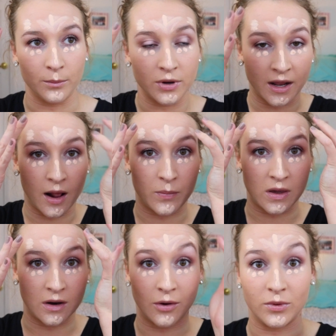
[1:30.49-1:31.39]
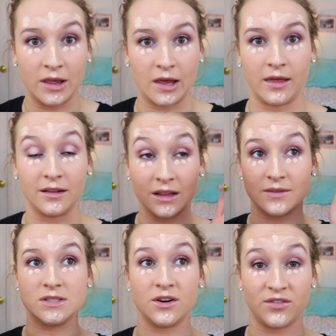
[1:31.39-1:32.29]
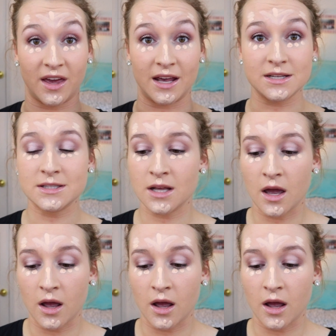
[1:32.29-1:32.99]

putting it up here really like lifts your face,